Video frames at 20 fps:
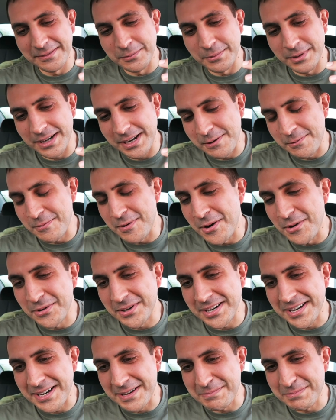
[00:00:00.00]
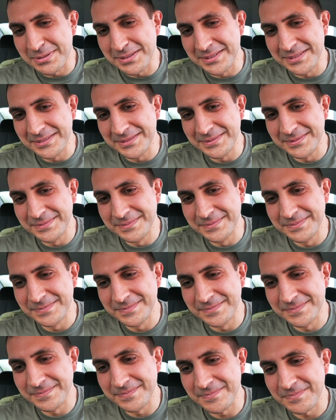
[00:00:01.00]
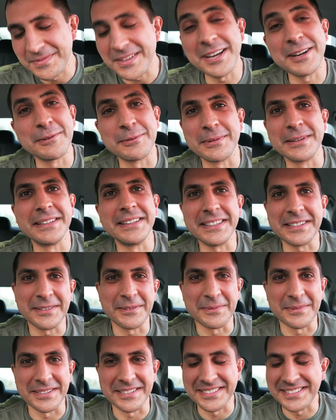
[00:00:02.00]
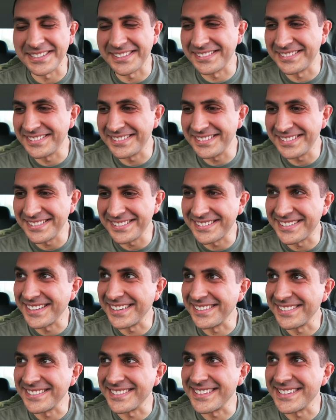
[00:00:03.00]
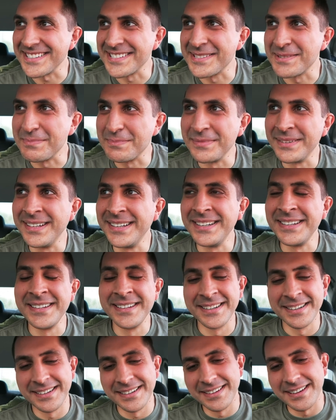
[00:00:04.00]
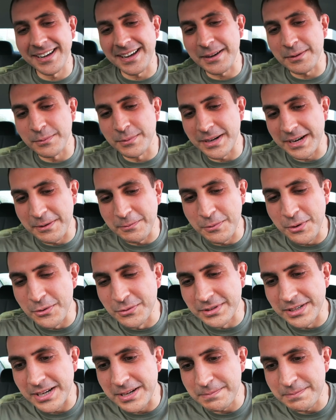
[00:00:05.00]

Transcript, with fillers: When I woke up, I really don't want to tell you tell her this. When I woke